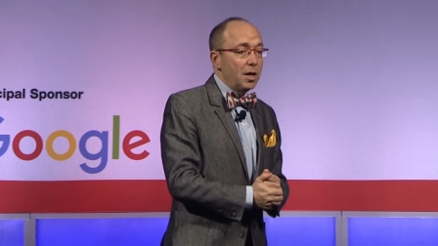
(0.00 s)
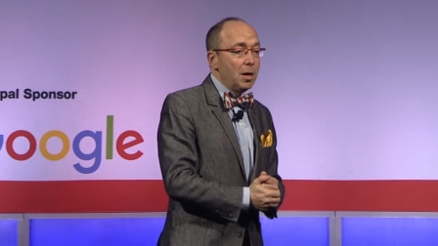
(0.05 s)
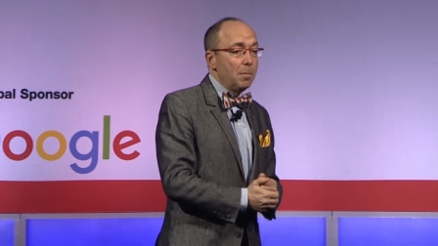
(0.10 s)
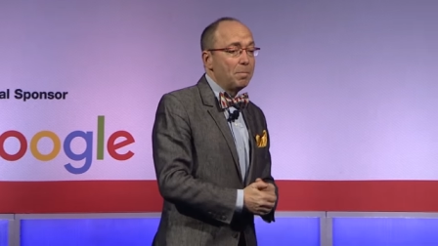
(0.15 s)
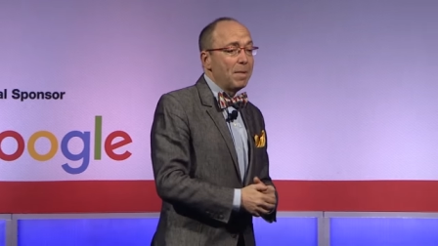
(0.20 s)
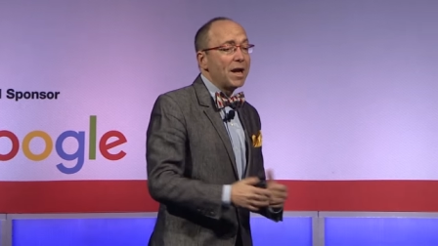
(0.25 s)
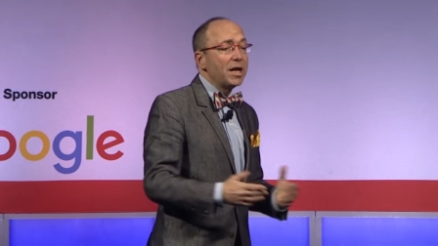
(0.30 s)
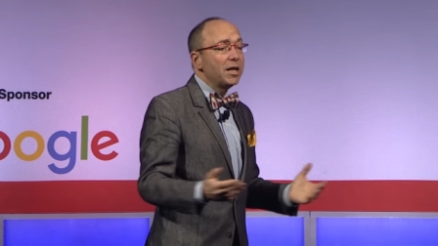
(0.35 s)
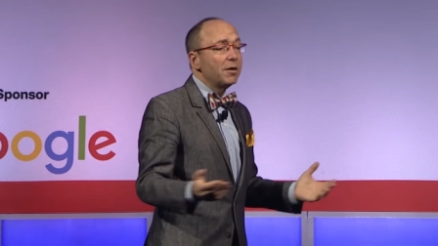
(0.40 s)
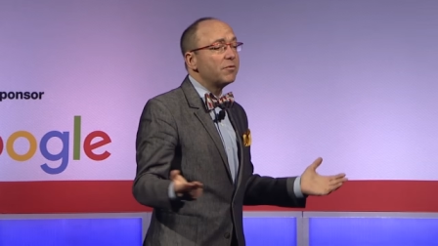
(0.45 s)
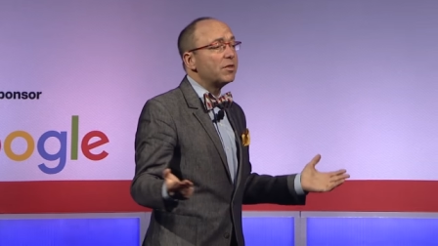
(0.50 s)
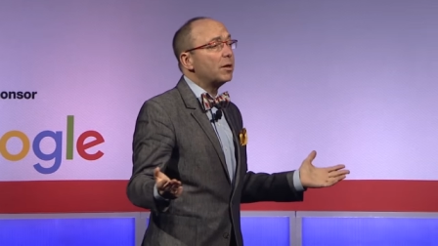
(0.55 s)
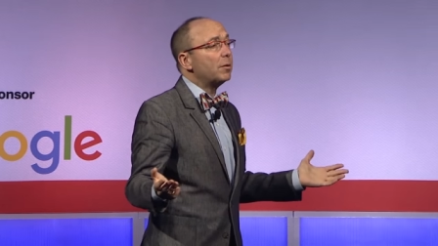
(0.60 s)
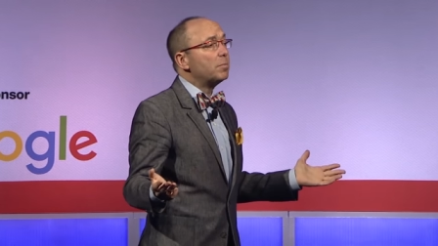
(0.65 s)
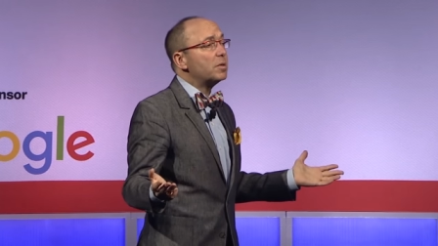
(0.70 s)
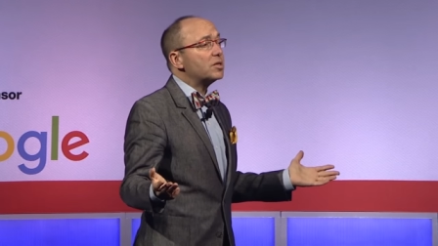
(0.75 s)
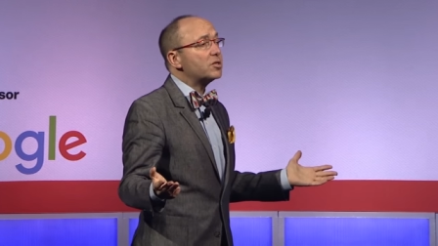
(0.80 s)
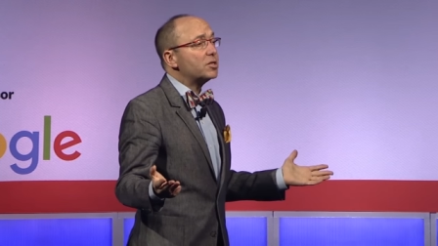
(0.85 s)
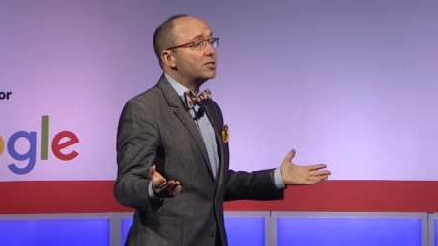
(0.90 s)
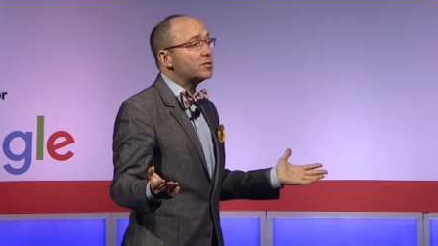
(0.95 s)
Many of their
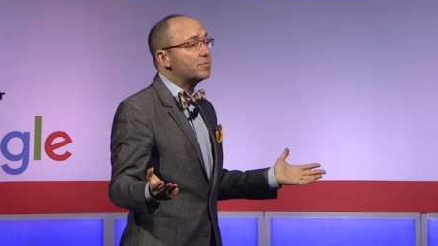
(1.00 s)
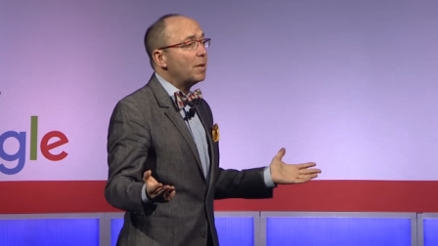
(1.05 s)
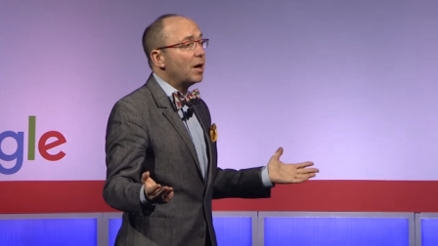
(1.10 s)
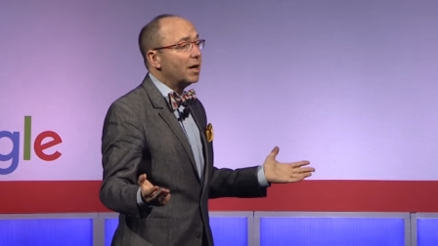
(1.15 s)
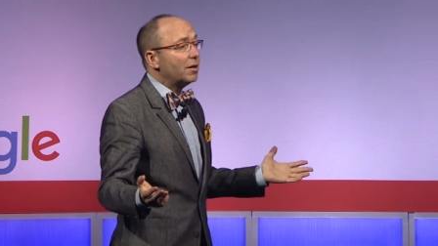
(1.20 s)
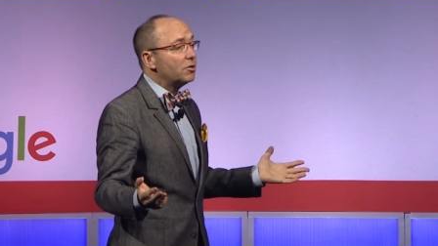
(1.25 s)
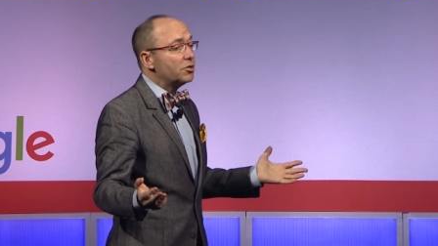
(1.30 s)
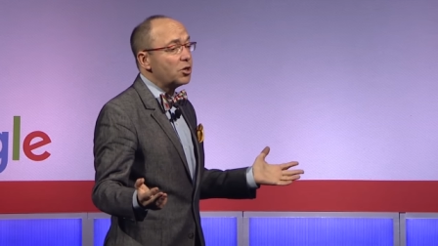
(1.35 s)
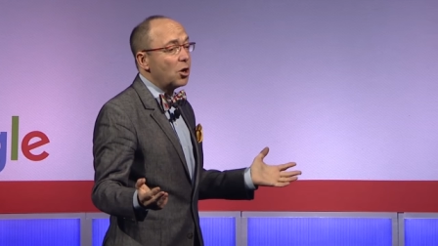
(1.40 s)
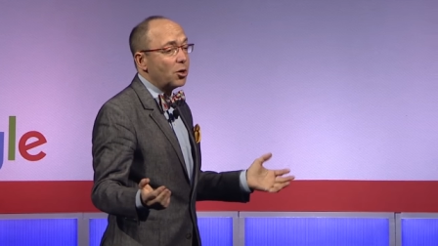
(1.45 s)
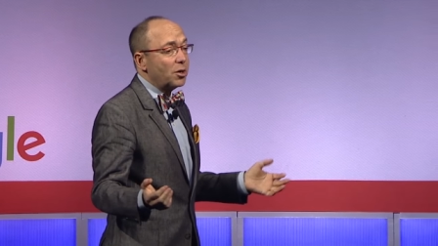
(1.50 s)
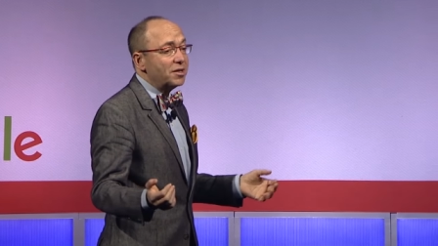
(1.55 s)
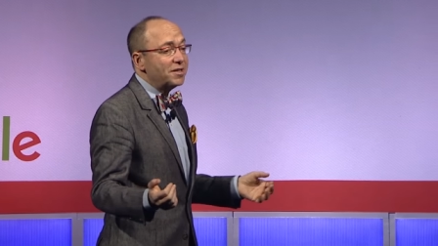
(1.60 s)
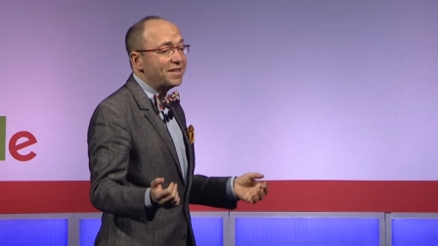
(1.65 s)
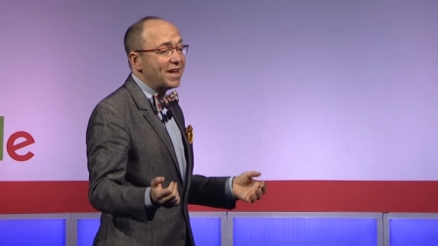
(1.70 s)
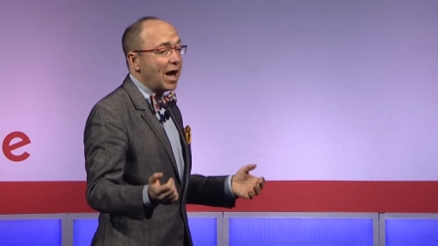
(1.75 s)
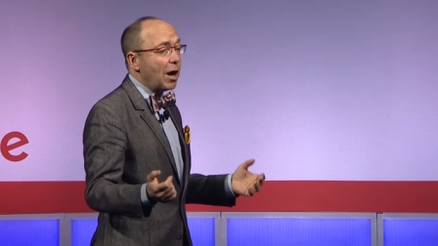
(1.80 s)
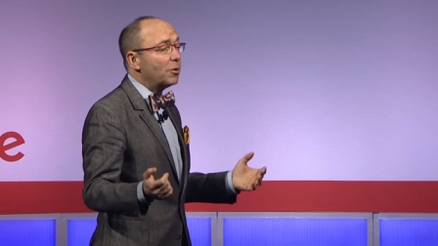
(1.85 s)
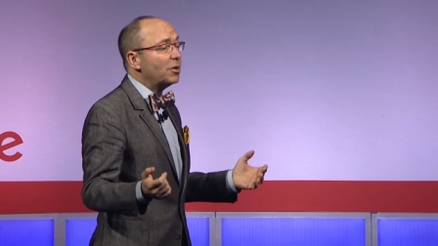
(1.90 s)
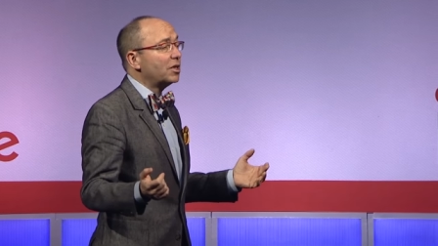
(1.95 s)
business models are
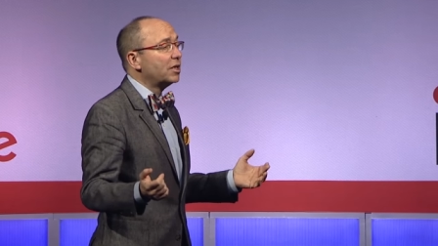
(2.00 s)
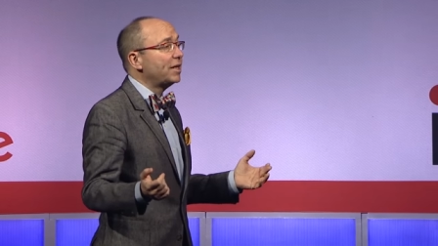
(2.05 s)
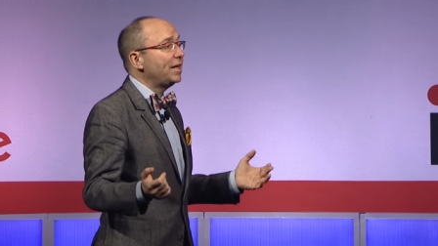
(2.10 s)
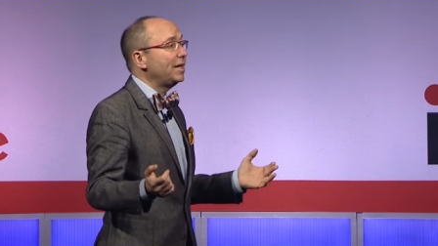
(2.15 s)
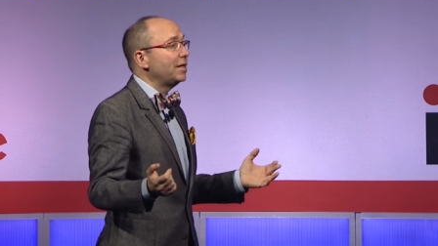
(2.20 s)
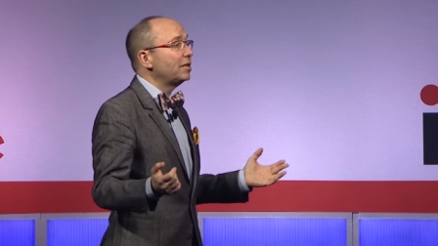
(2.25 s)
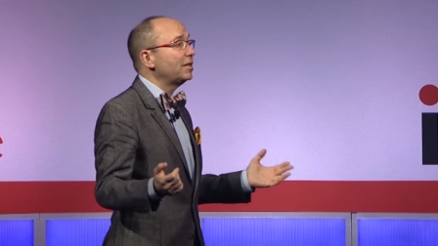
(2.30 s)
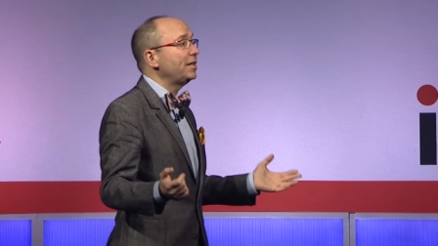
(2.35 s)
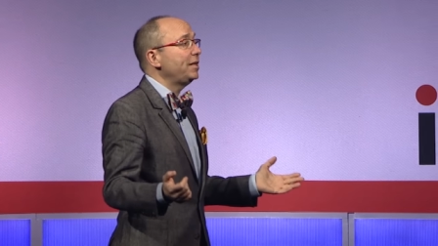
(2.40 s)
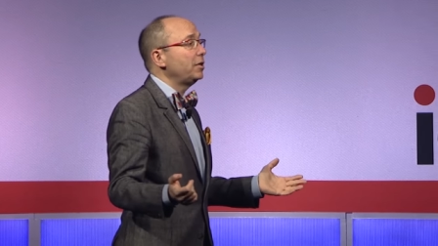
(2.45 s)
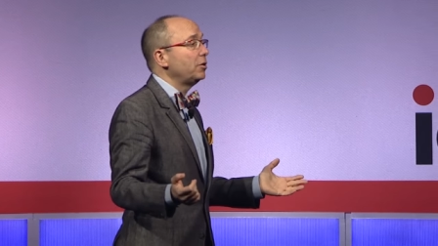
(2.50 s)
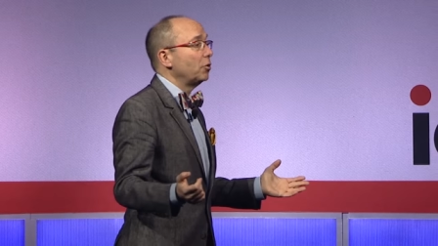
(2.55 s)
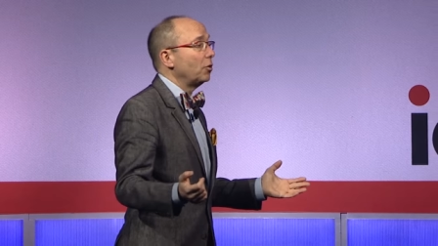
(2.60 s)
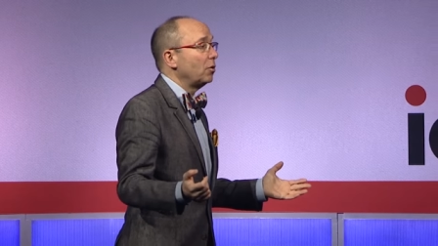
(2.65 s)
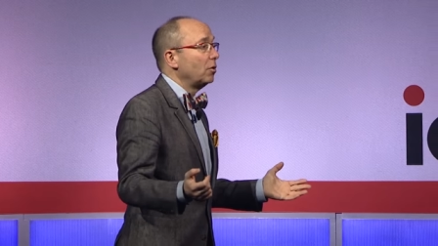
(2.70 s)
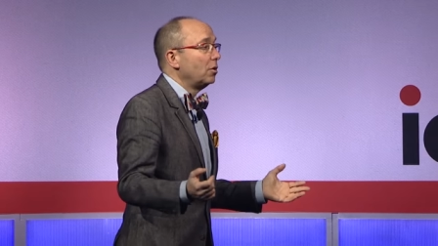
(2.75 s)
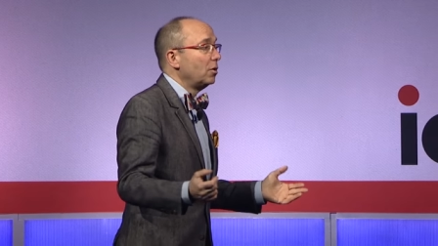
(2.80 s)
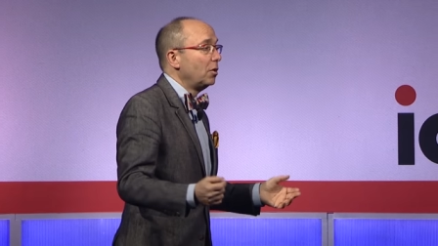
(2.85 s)
undoubtedly illegal.